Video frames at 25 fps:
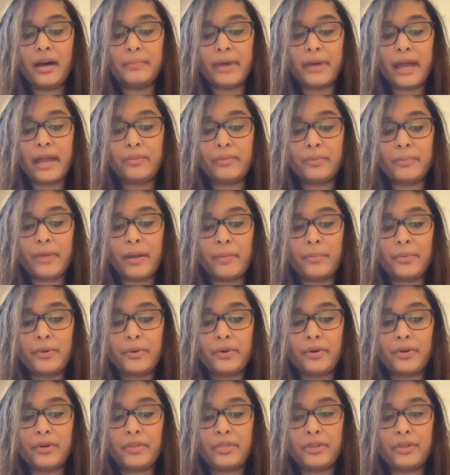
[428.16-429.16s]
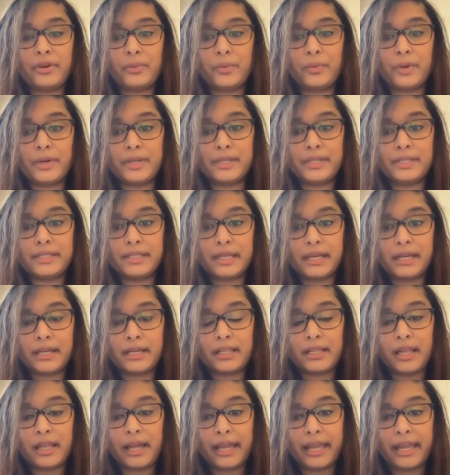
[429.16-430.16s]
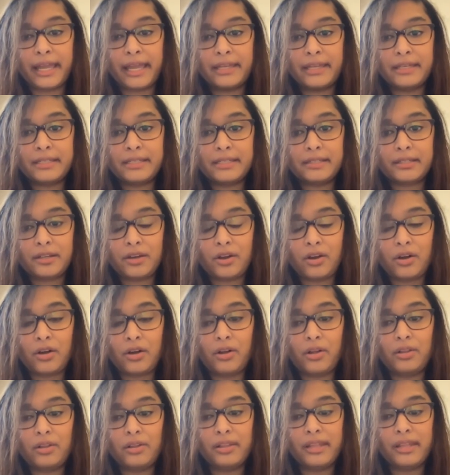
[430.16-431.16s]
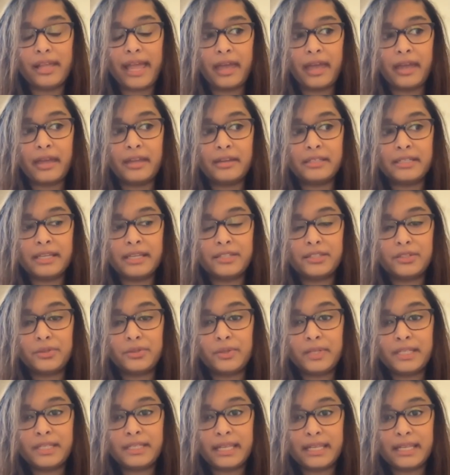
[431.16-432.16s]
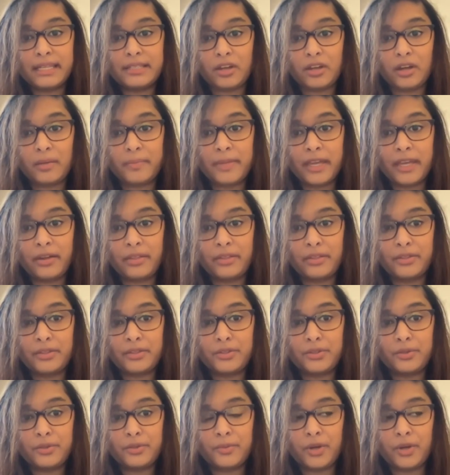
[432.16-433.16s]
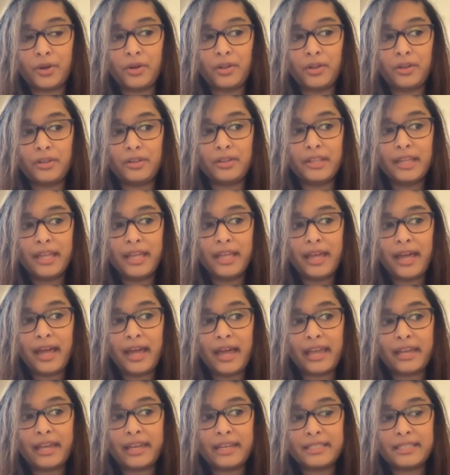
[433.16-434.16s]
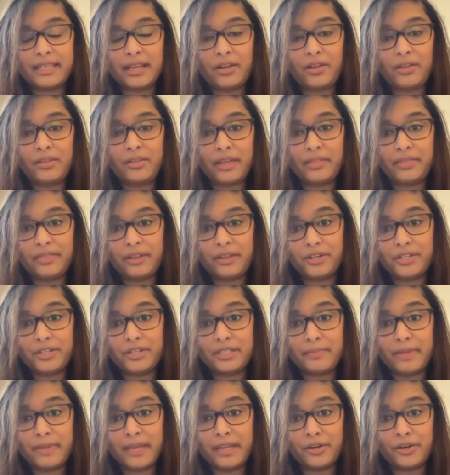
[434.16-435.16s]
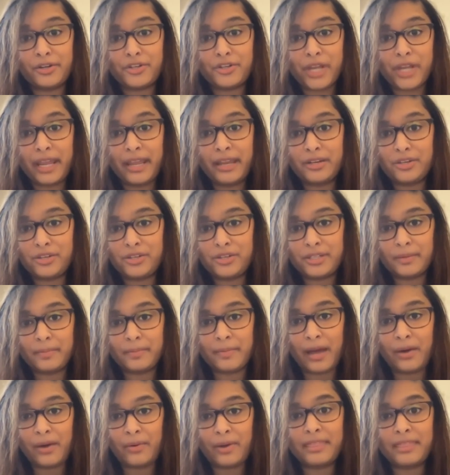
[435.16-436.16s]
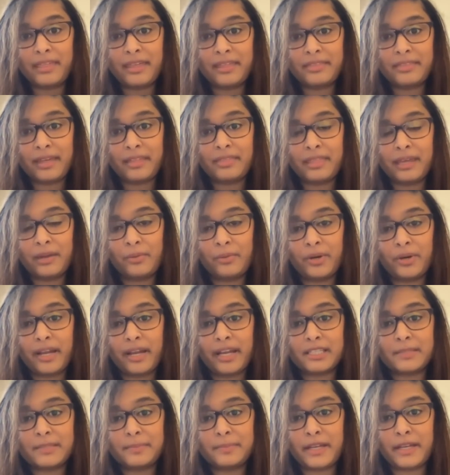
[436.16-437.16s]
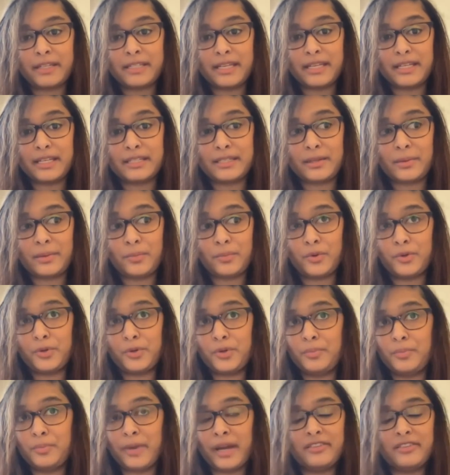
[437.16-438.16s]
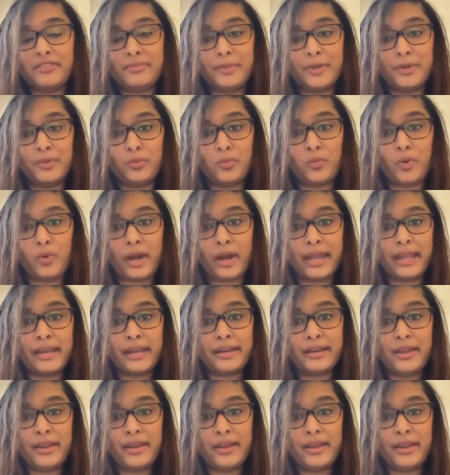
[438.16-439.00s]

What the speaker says: I remember there was a client call, and as soon as they saw me on the Zoom call, I could tell that their demeanor changed somehow. I think that they were expecting someone who might have been white.